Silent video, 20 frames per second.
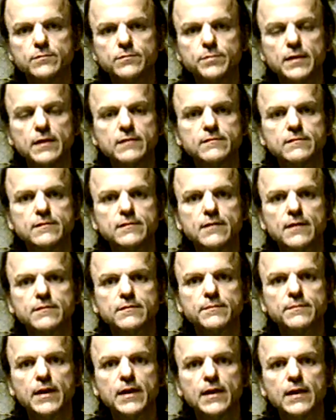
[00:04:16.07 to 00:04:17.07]
When he
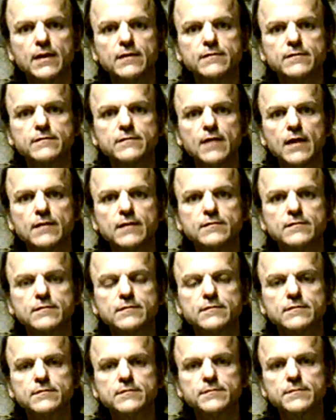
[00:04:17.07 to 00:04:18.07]
speaks, it doesn't make any
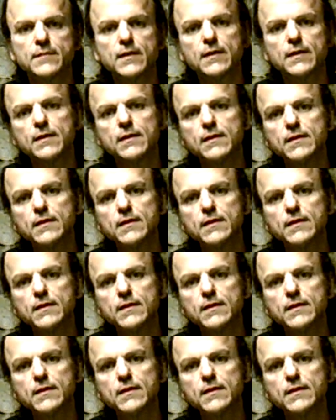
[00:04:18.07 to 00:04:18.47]
sense.